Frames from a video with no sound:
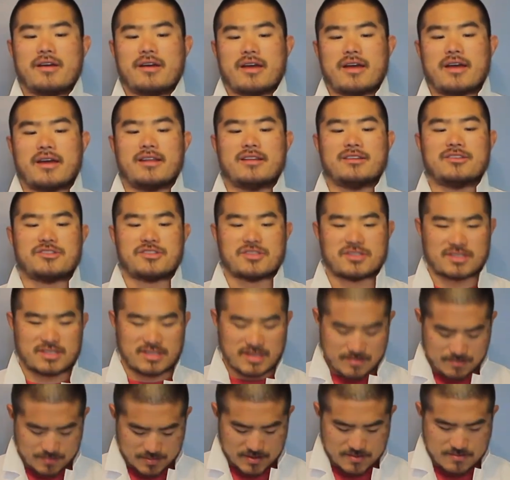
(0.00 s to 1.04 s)
It is just
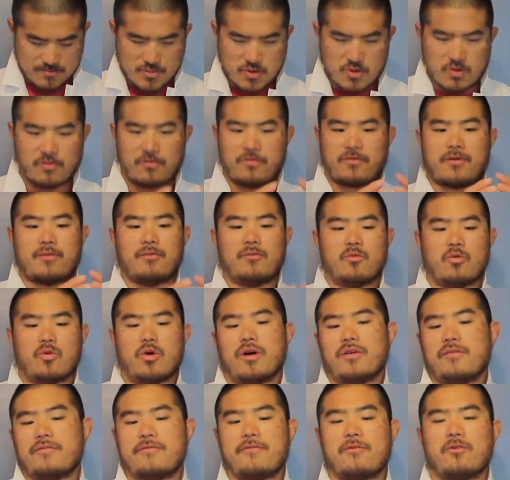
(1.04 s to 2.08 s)
simply moved from
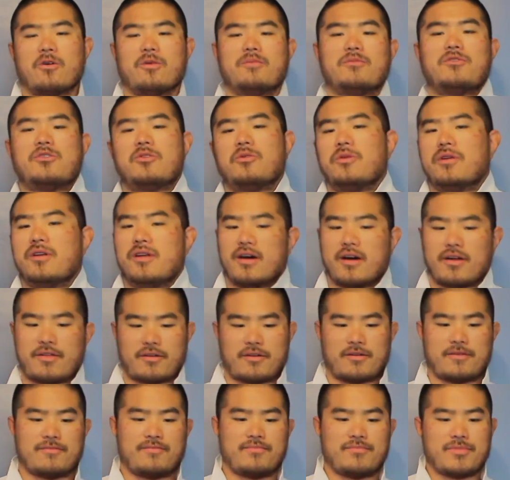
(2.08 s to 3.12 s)
one form to another.
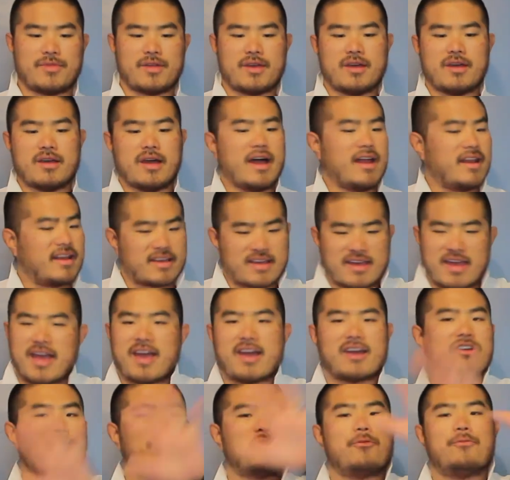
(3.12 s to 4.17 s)
And it
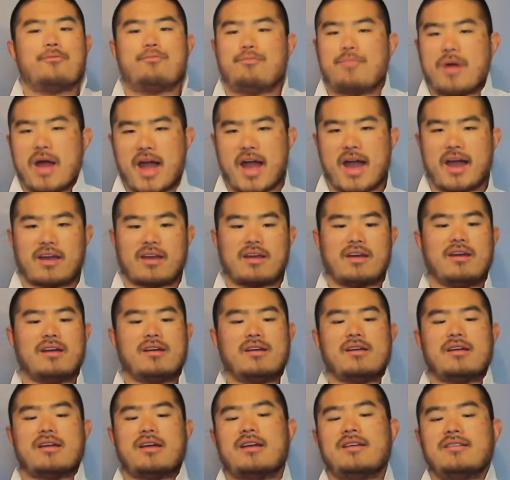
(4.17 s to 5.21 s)
can't go back
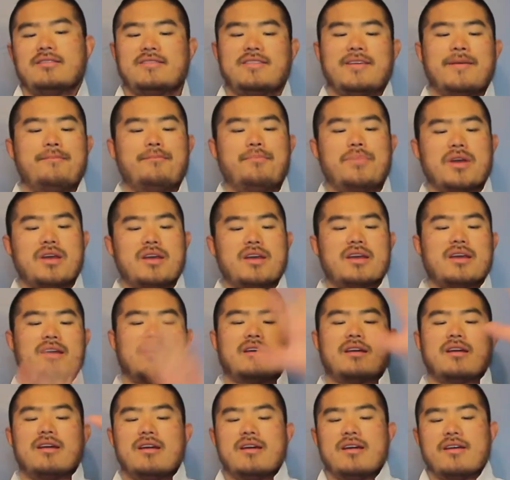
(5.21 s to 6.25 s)
into being
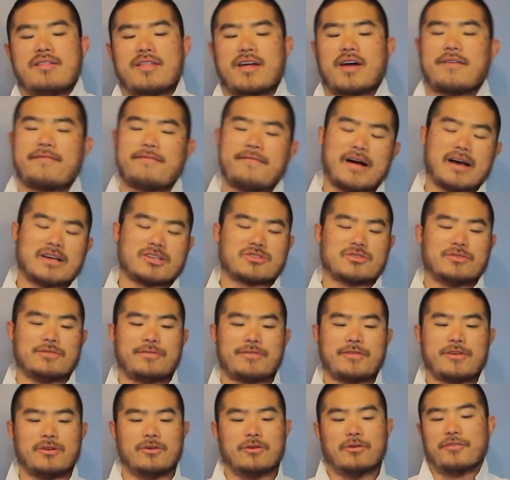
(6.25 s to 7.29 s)
that fossil
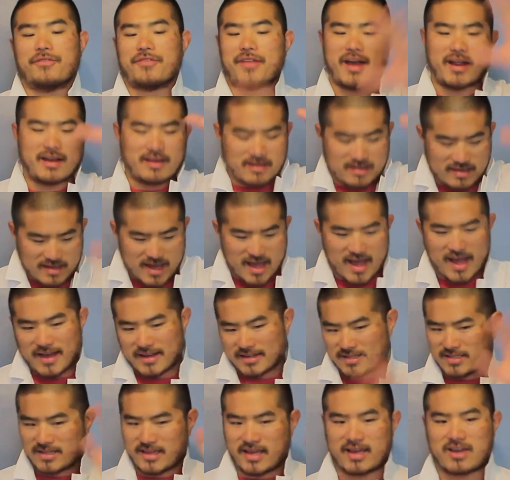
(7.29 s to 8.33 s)
fuel, that
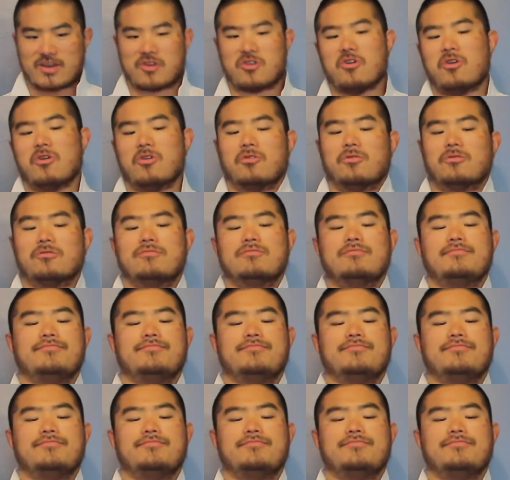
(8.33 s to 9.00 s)
gas, that coal.